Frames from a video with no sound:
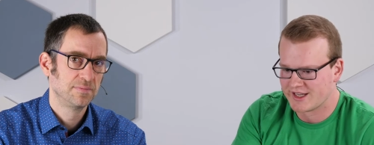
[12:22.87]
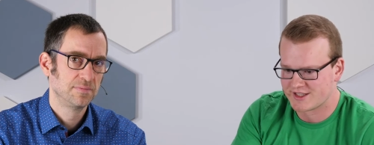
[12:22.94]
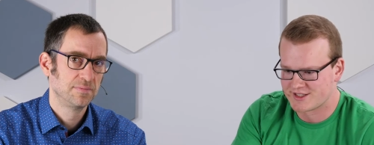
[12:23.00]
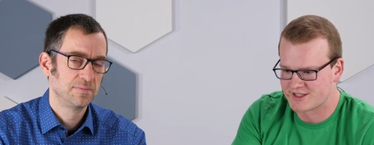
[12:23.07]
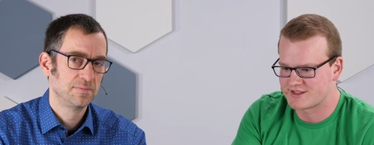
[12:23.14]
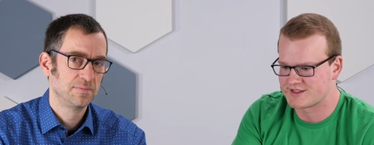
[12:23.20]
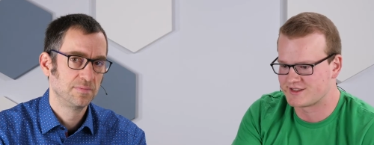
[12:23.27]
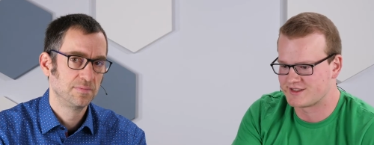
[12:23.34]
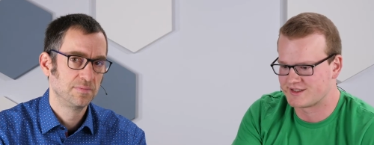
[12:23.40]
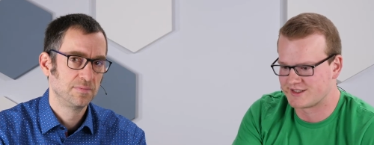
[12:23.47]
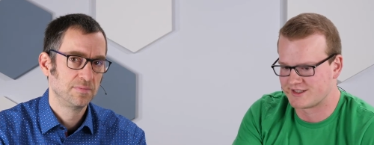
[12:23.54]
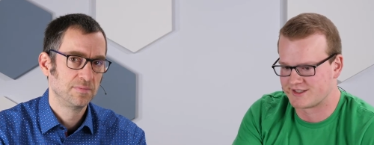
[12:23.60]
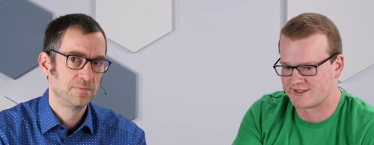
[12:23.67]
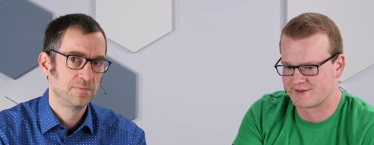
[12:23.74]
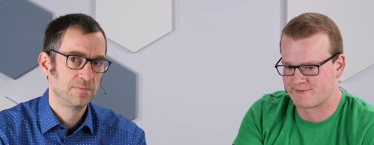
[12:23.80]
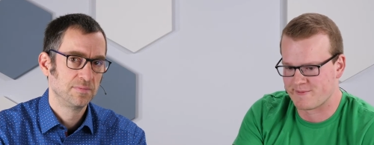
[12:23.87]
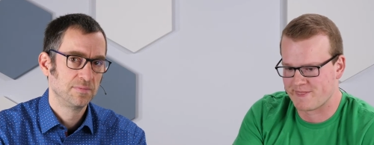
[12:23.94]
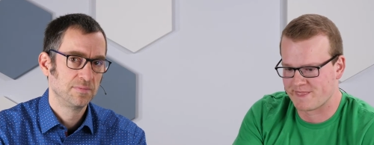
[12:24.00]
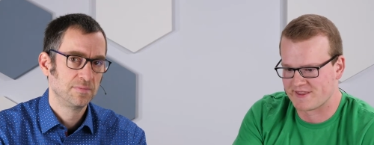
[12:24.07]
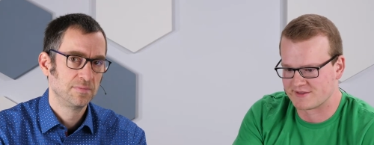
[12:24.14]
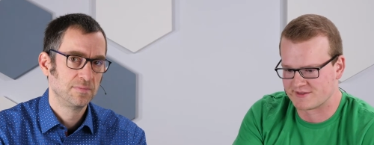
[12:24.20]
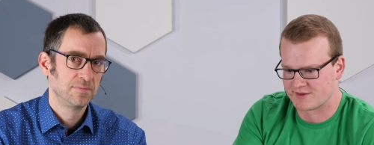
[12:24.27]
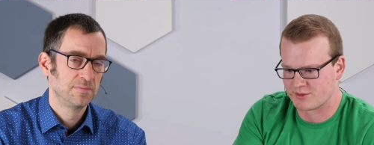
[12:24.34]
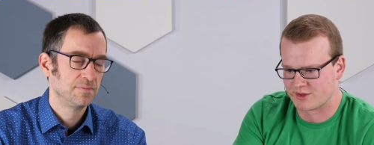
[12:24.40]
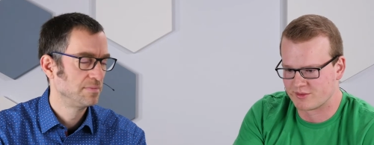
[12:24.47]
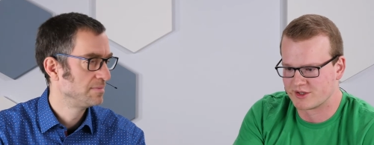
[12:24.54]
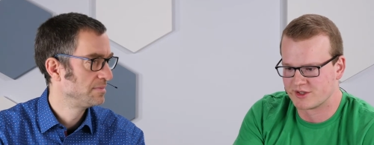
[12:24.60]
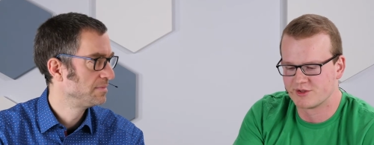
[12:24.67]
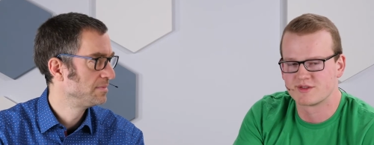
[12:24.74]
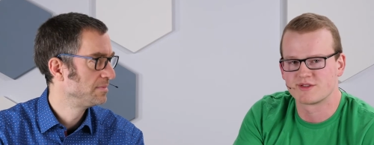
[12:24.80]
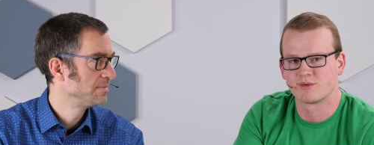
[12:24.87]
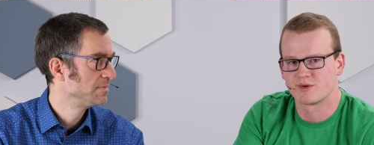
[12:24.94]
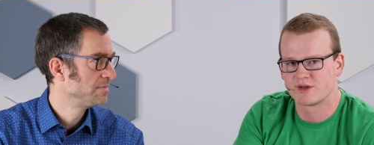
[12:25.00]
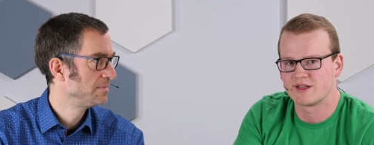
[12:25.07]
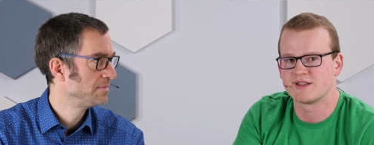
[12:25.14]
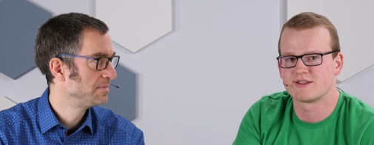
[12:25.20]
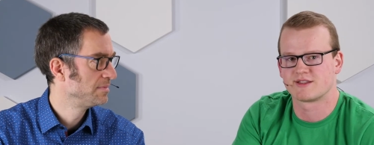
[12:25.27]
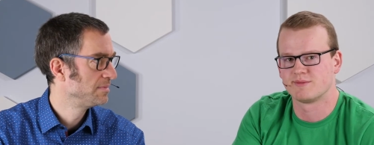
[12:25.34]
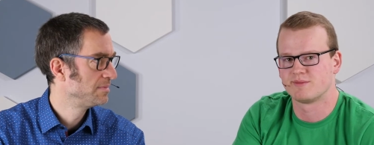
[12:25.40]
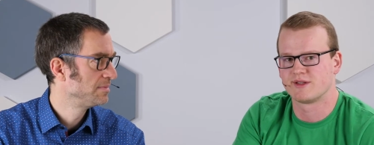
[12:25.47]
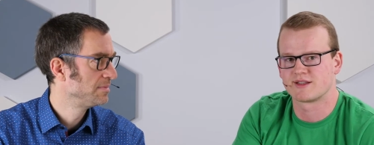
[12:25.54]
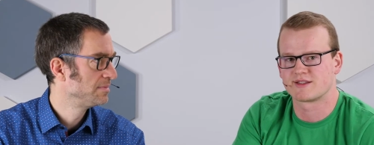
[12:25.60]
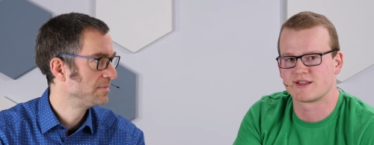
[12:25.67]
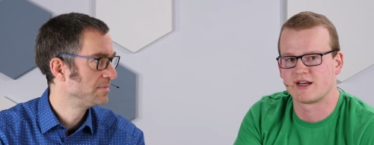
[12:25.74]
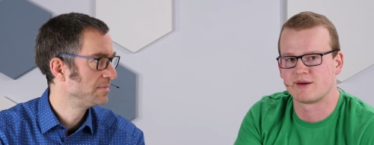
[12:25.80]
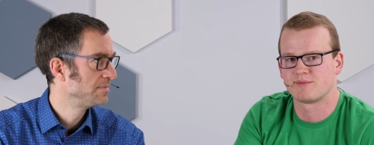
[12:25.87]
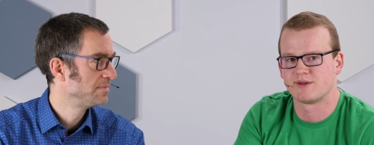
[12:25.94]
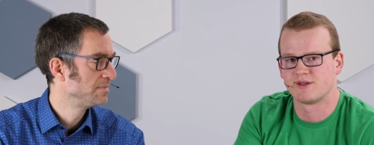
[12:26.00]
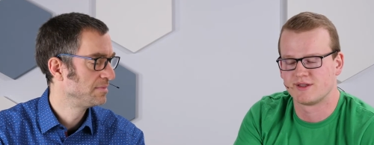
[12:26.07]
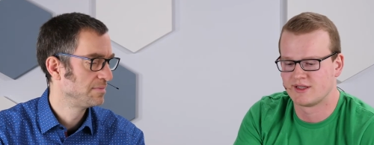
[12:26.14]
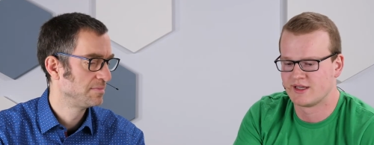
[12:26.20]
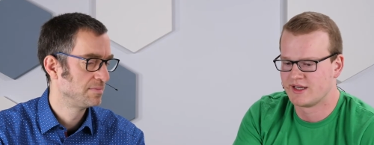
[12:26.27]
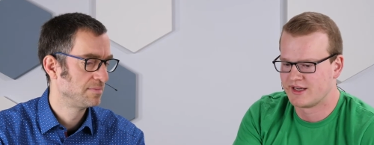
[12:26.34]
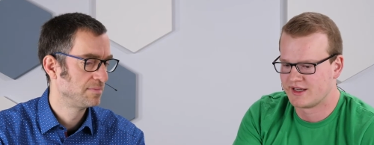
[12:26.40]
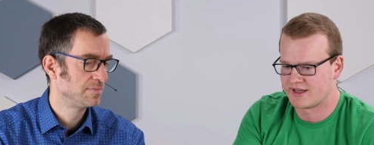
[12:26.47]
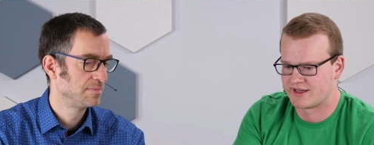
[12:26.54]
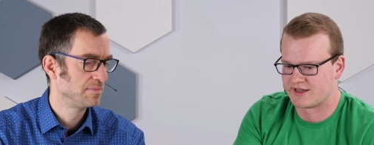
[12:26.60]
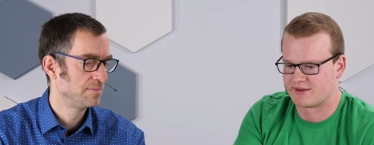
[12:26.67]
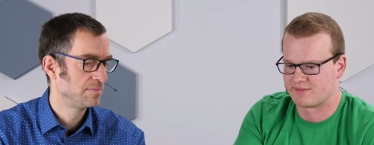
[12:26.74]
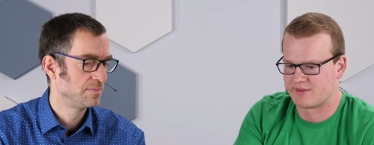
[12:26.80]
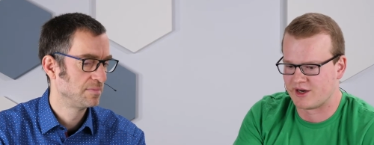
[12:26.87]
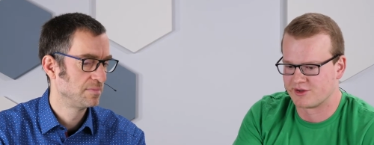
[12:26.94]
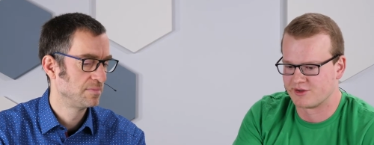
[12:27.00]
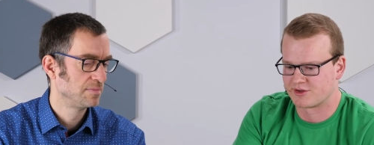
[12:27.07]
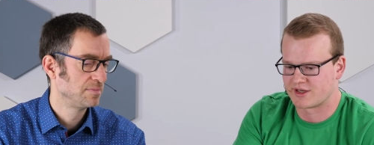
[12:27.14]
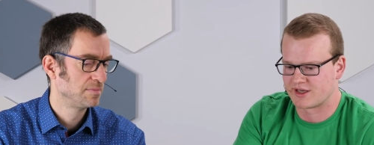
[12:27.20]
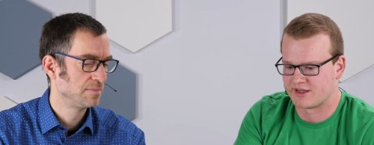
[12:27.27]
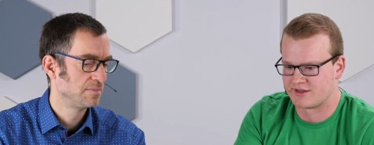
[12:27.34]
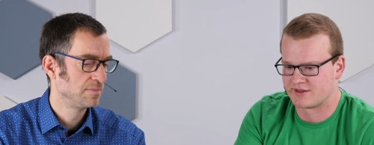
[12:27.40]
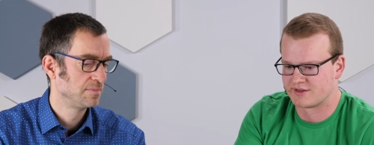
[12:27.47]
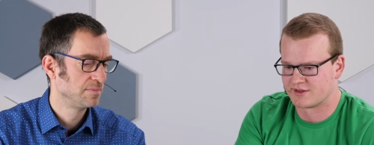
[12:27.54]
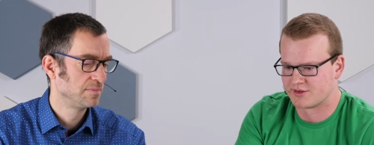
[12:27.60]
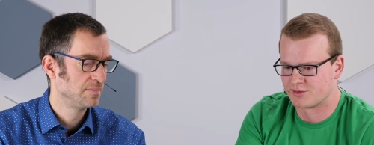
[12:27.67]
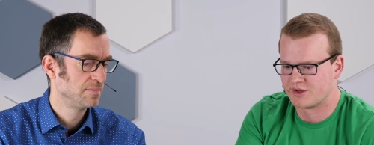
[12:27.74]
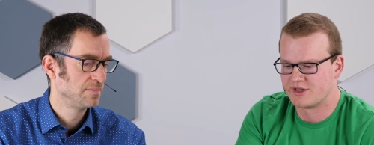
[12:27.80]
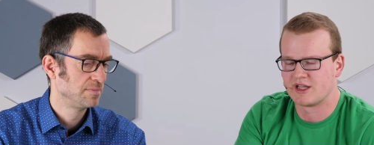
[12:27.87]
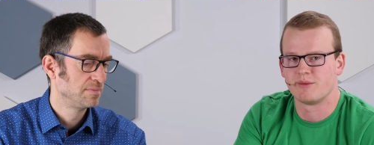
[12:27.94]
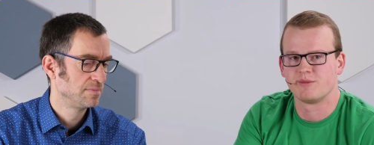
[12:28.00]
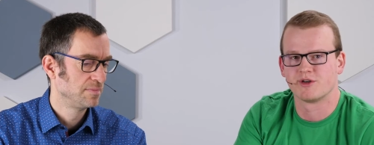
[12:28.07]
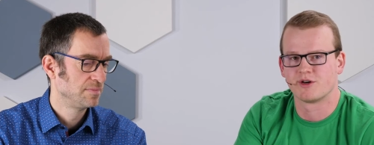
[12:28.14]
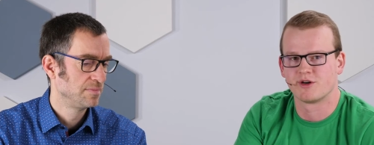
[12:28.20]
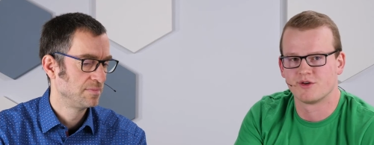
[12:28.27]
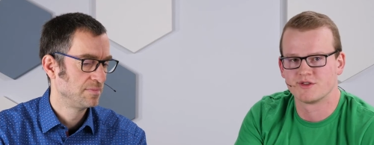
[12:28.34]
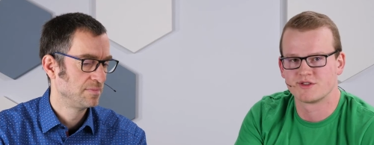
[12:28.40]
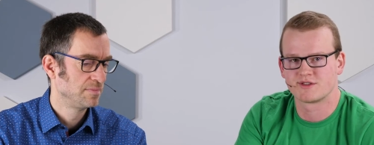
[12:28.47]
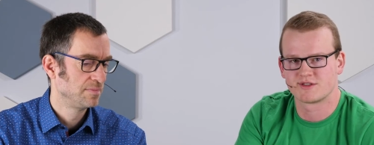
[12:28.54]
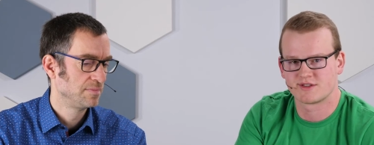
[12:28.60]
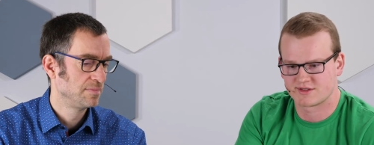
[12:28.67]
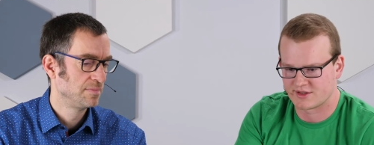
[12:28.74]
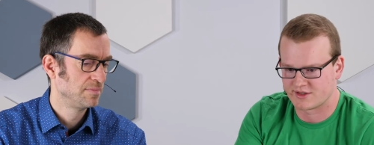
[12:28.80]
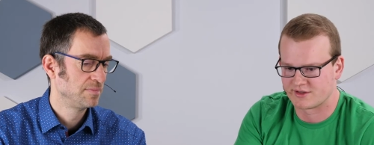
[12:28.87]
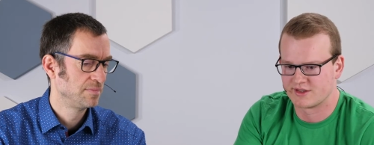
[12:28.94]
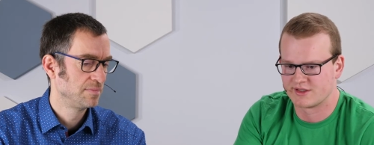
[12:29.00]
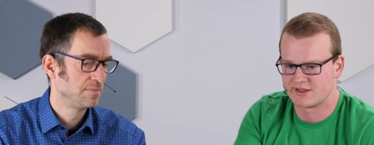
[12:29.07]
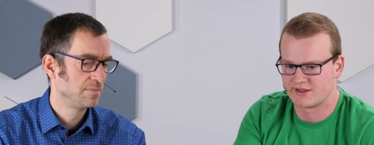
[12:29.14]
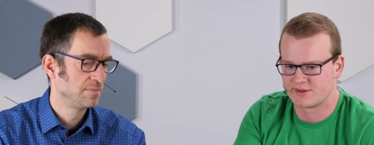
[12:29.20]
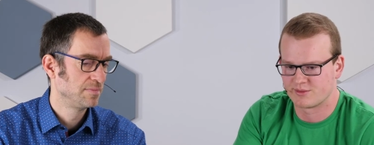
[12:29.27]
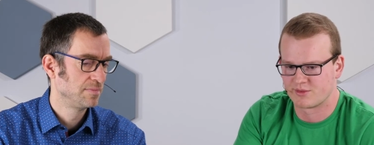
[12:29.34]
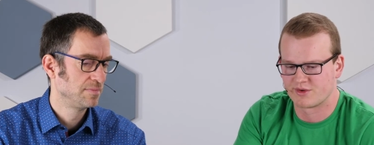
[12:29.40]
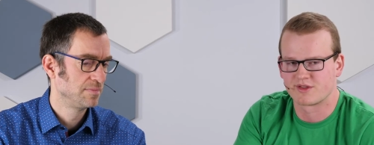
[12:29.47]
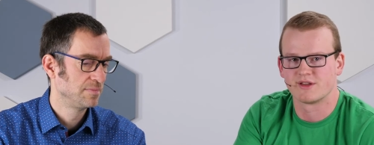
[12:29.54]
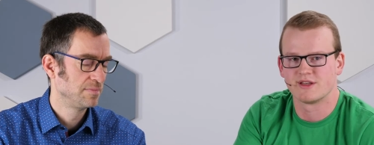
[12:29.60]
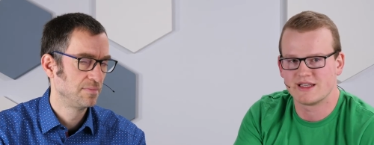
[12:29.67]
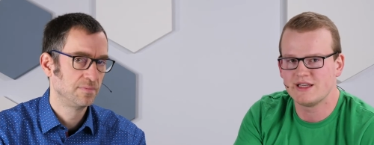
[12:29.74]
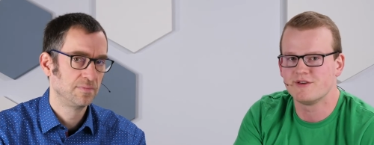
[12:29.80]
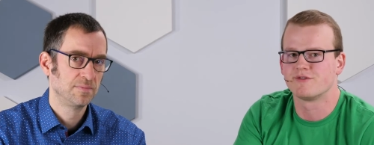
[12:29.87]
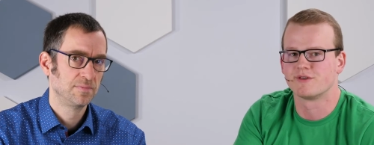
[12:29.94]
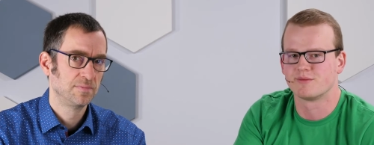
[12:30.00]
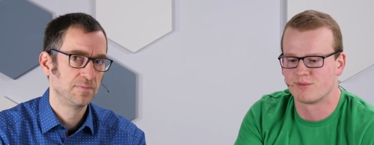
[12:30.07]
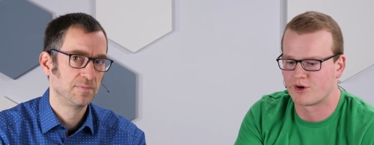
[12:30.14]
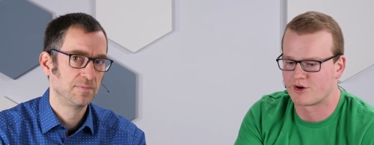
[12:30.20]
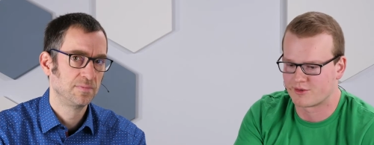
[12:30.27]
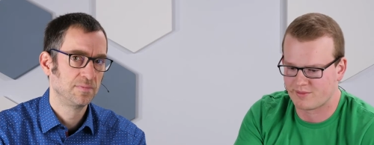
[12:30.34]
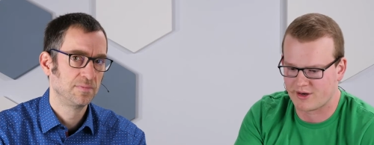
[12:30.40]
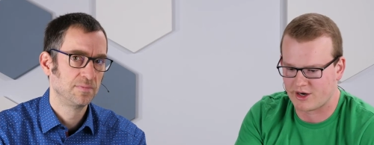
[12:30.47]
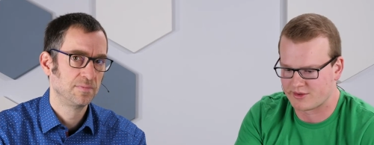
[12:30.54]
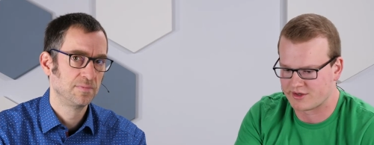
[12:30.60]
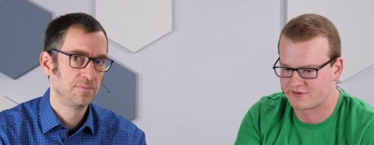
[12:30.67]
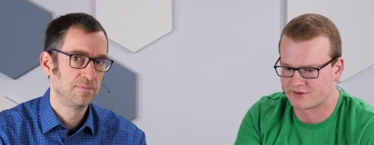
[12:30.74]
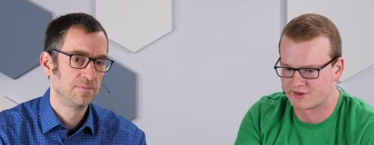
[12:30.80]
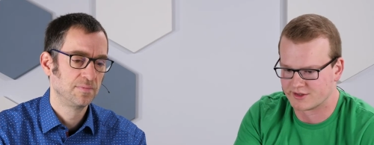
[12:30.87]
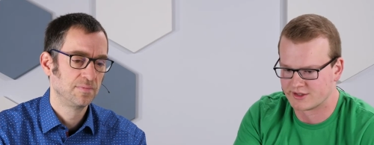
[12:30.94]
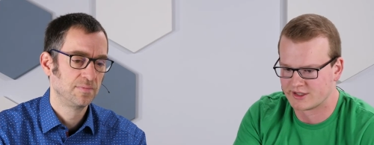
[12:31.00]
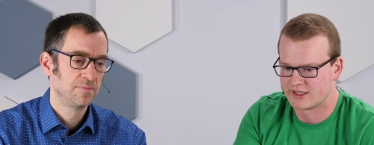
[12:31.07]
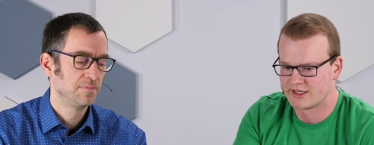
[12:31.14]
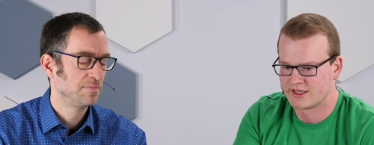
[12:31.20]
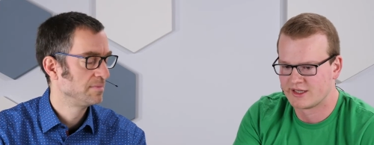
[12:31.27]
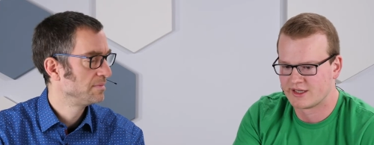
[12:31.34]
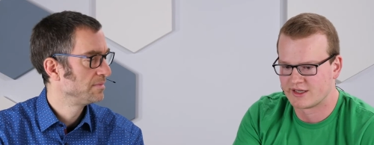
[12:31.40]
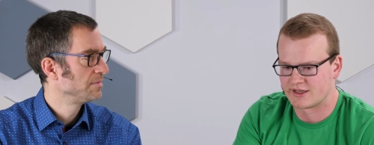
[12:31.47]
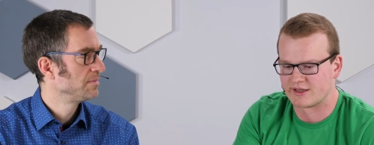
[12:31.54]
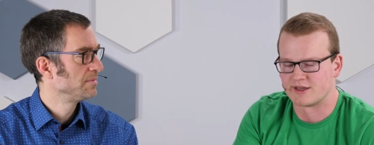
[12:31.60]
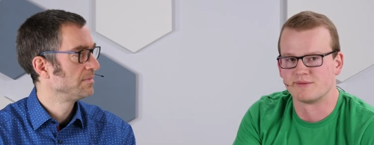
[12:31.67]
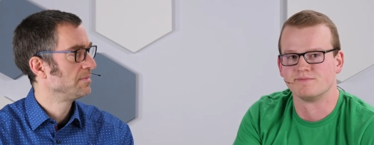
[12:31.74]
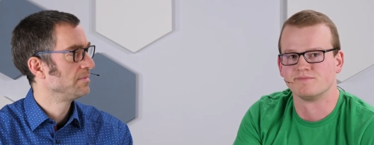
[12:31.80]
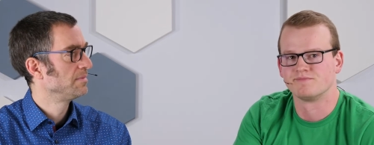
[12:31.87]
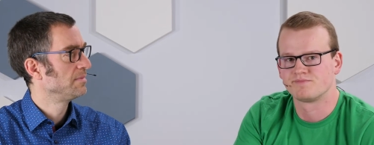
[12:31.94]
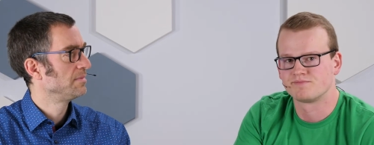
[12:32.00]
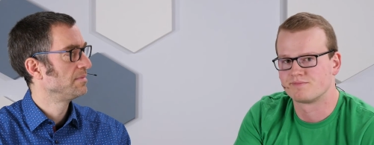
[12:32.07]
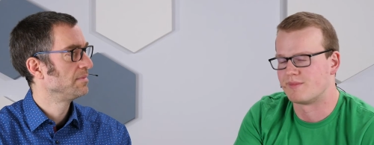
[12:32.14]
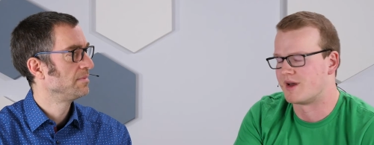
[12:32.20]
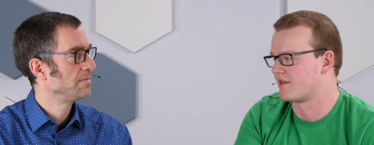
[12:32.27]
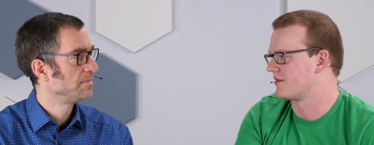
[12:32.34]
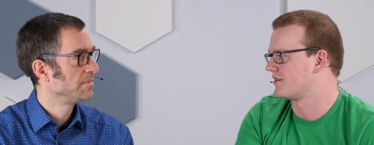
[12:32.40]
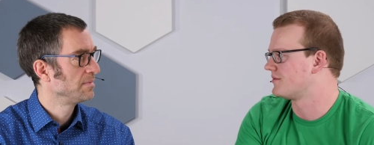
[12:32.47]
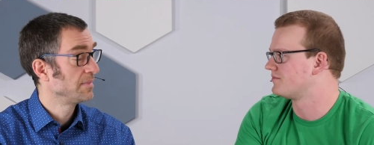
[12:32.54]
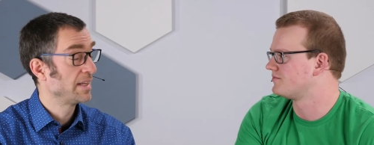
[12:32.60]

Speaker 1: Just uh, th th we will use a really simple example um, how you can rename your hosts on a, with an even more powerful um, method.